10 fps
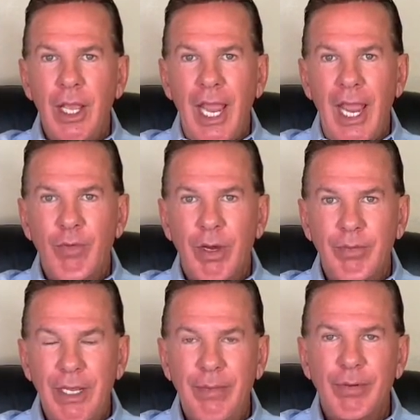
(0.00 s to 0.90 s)
And what
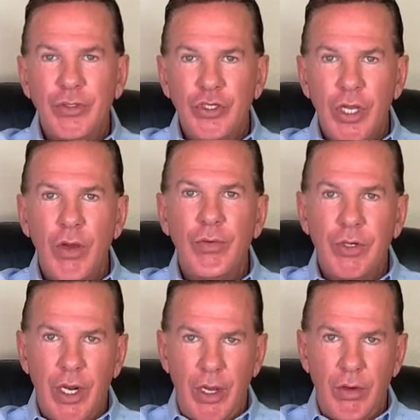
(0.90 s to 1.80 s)
people don't
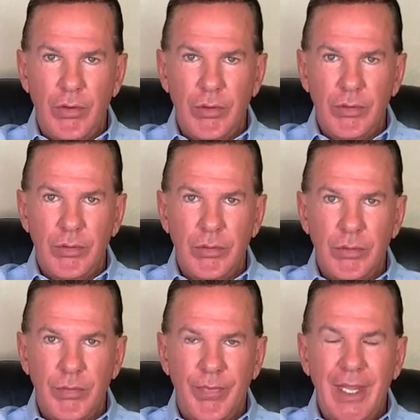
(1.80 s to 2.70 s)
know
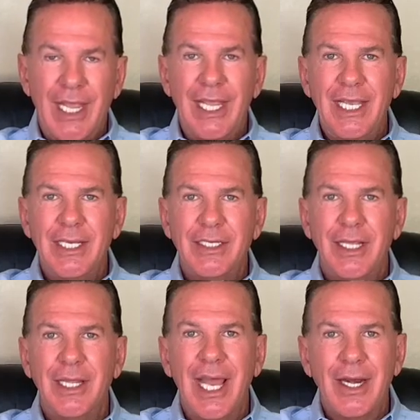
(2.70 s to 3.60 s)
is
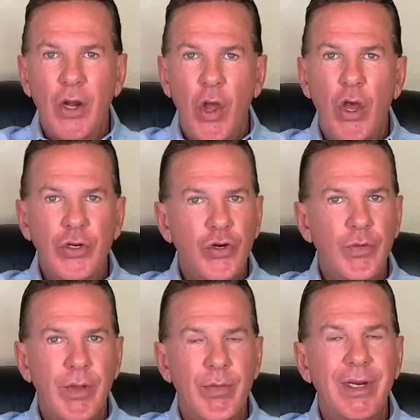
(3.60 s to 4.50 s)
that long-term
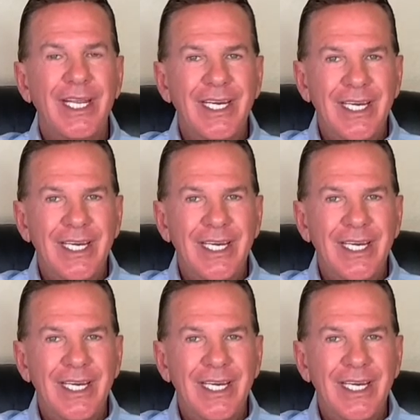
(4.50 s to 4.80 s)
memory